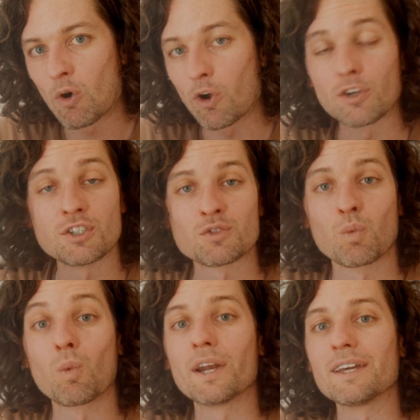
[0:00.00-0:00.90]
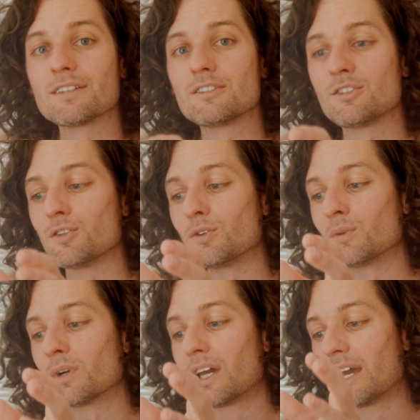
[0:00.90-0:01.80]
or you're just wanting
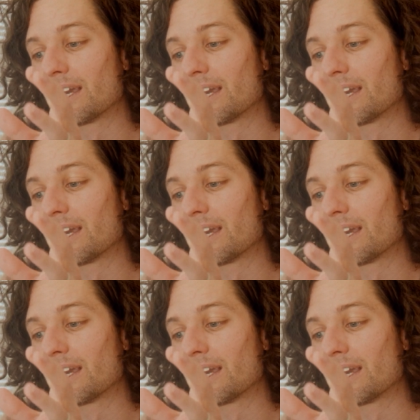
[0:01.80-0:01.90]
to